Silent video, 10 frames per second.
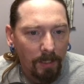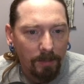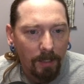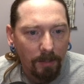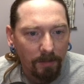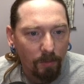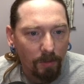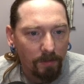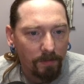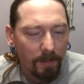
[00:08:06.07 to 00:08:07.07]
Down to
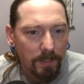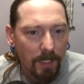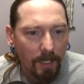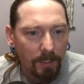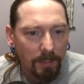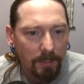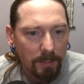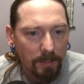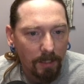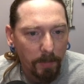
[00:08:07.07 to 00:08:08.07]
45 seconds.
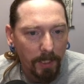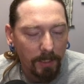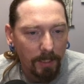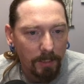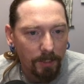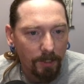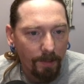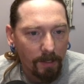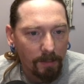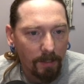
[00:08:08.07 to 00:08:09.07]
Just got to pay attention to
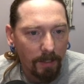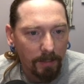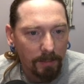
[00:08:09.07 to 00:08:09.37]
that clock.